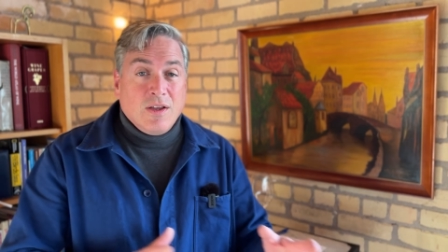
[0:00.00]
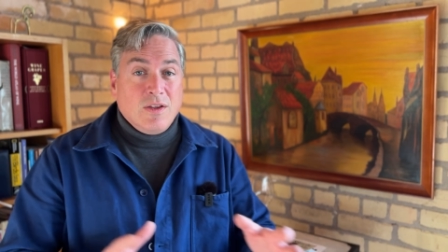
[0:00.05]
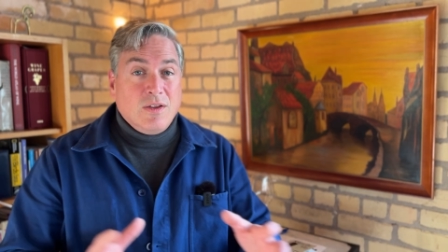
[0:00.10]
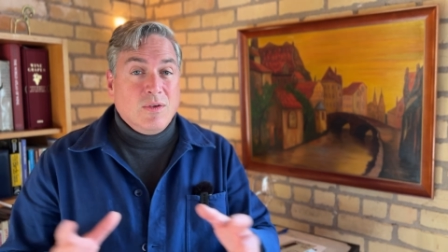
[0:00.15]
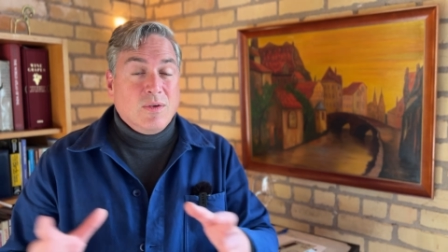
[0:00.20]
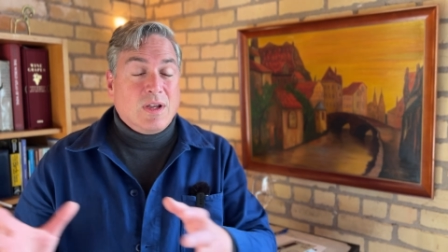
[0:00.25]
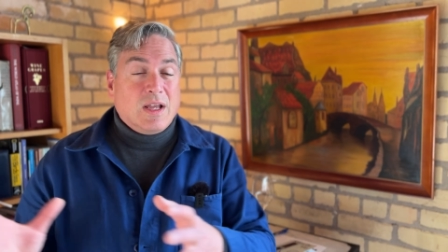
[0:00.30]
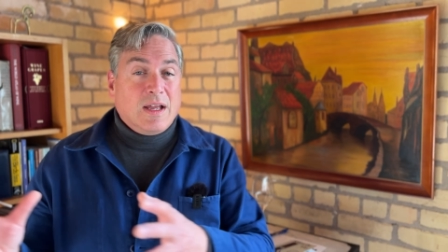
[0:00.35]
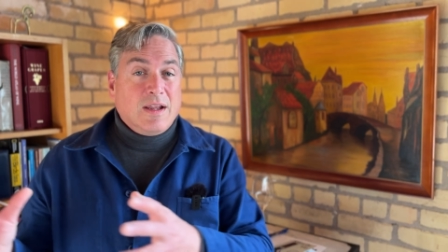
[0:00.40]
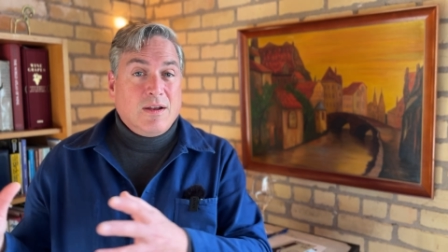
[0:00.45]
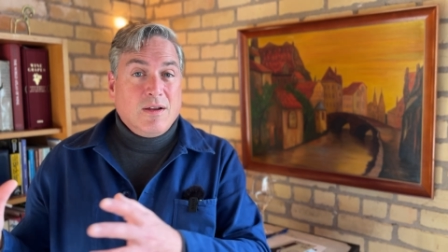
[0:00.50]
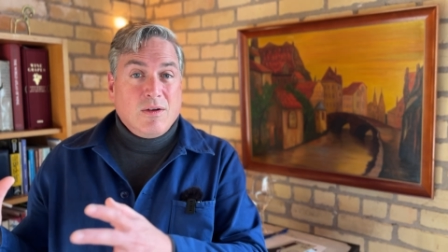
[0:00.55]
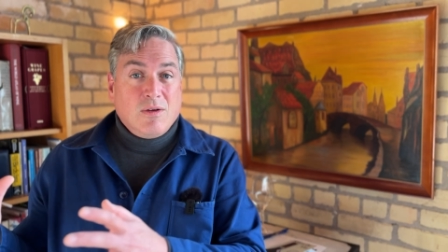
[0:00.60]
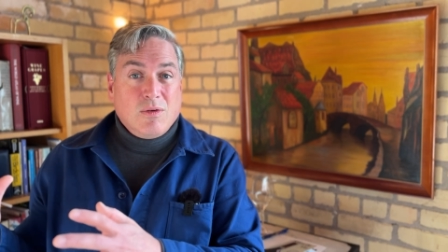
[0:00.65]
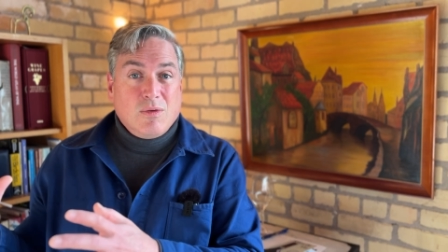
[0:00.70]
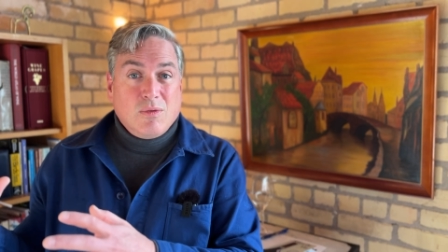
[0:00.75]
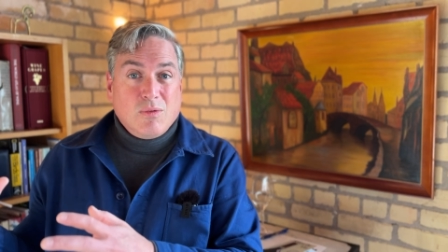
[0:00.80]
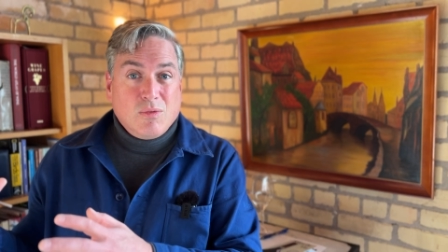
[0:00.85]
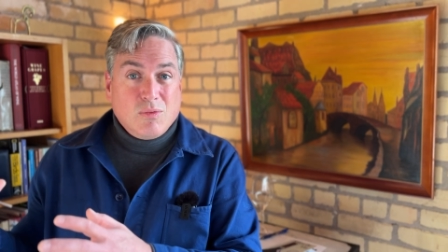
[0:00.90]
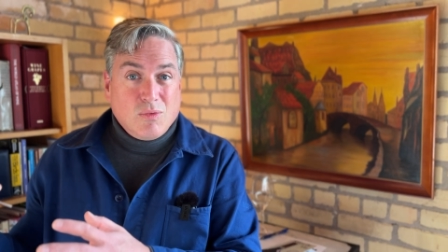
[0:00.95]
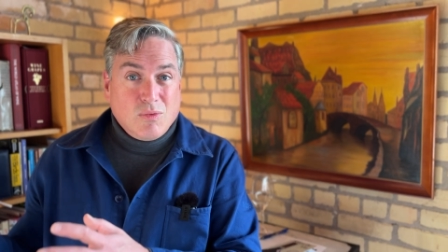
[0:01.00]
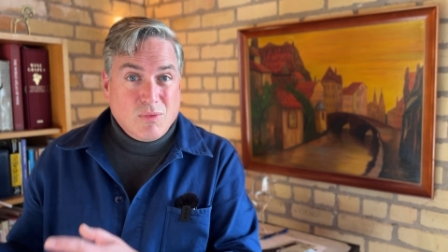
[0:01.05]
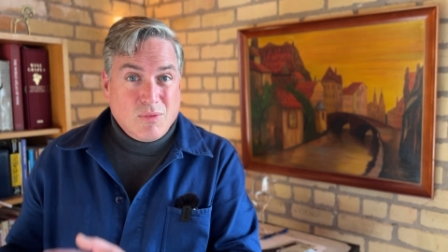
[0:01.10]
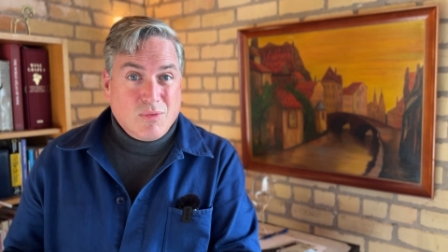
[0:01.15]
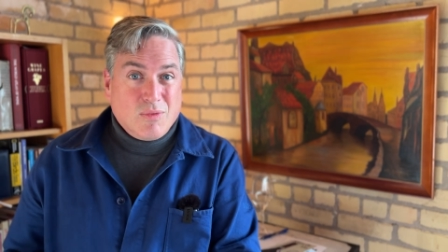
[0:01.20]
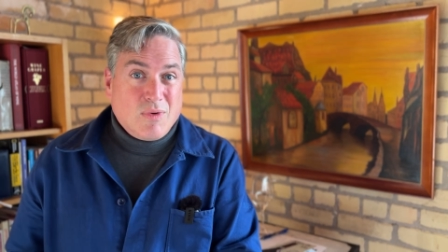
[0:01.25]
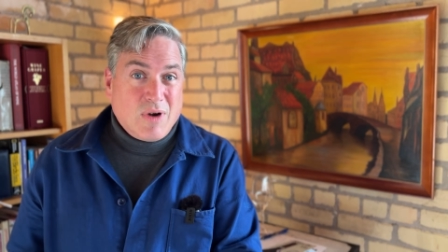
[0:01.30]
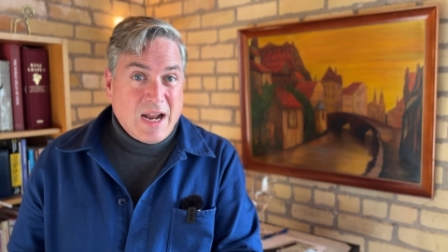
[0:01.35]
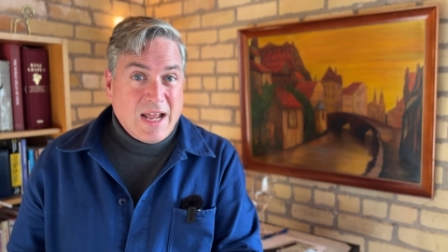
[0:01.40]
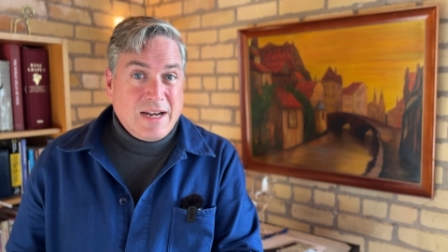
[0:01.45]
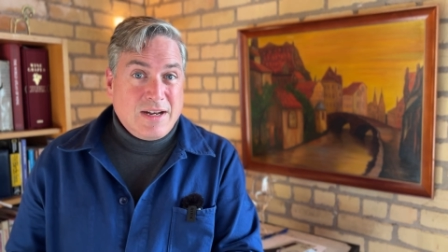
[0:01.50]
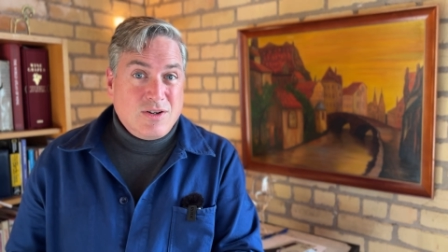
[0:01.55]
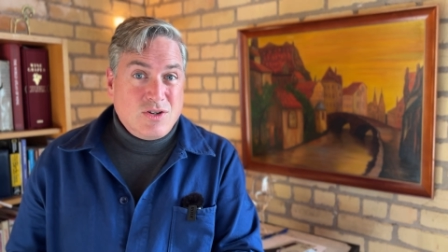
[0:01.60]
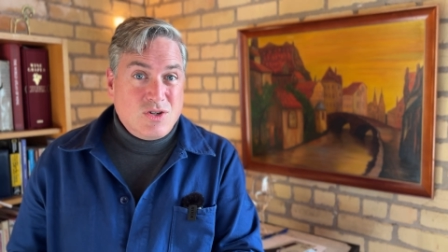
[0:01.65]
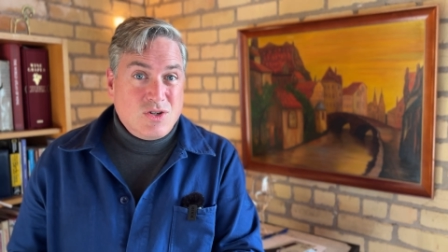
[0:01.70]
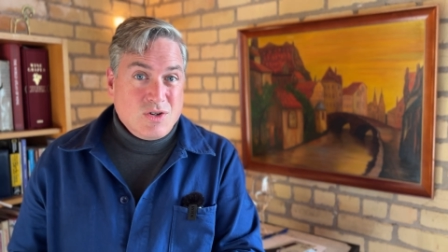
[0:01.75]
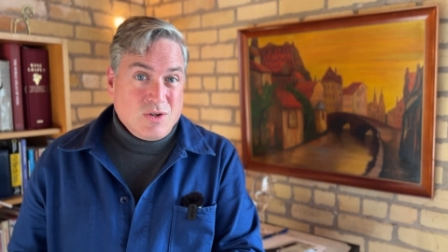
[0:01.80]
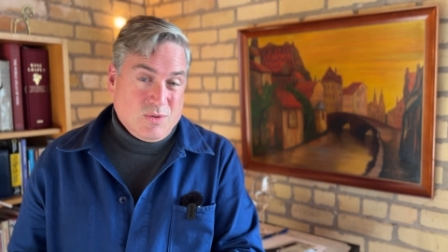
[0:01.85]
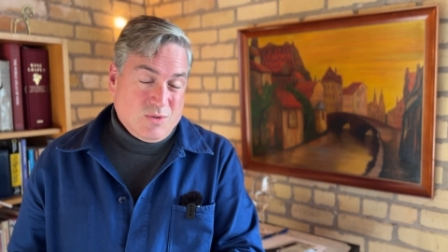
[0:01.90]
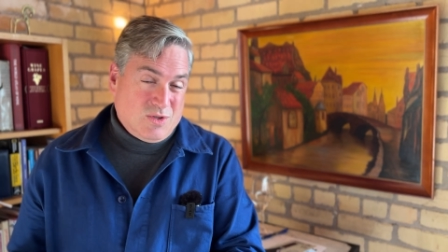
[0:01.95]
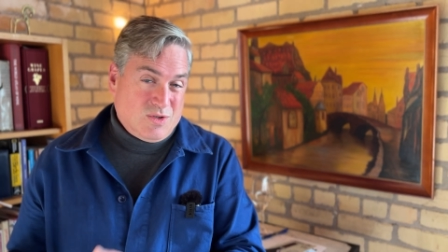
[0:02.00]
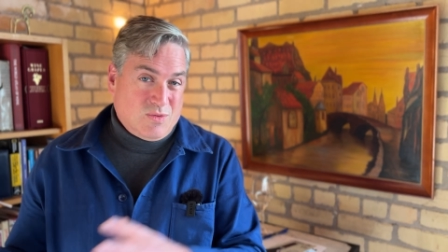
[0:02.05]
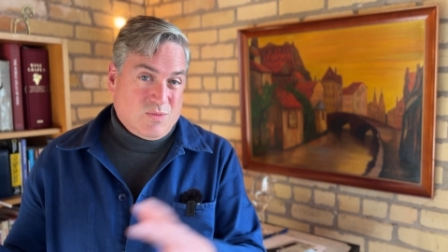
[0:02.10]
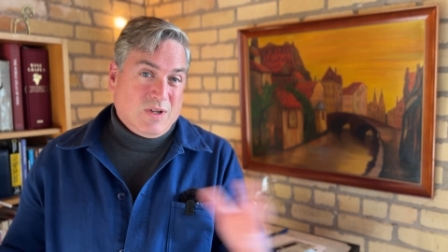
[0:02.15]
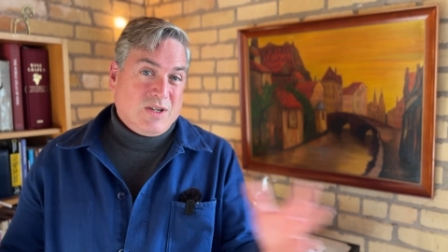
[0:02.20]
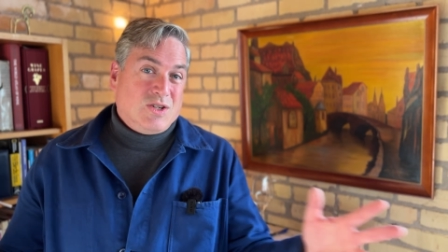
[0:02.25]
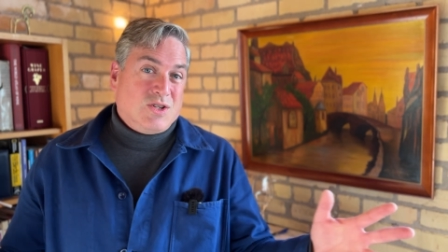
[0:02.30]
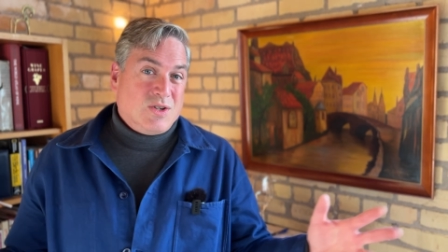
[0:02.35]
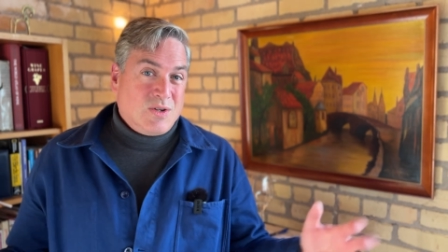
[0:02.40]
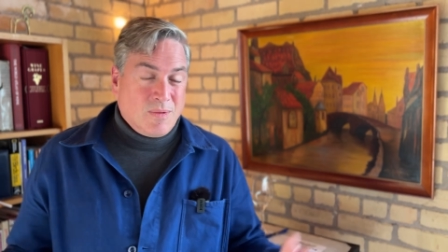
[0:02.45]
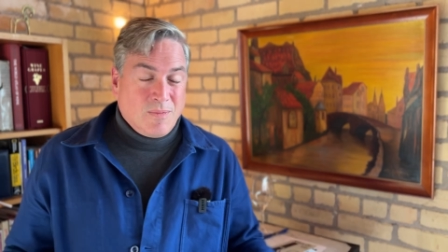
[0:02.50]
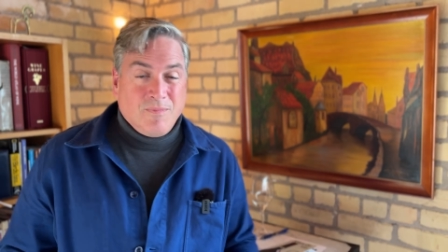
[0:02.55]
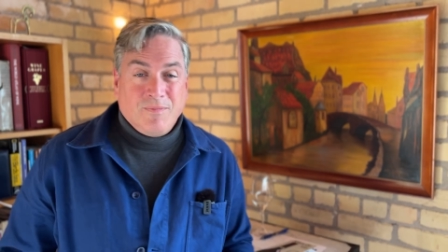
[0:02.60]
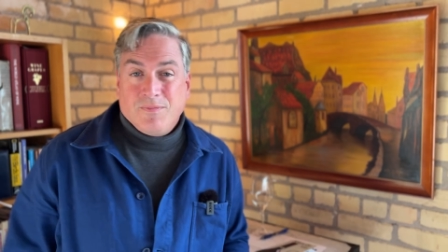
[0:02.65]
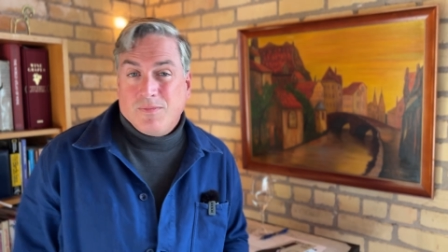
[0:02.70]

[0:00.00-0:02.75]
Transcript: you get red juice, which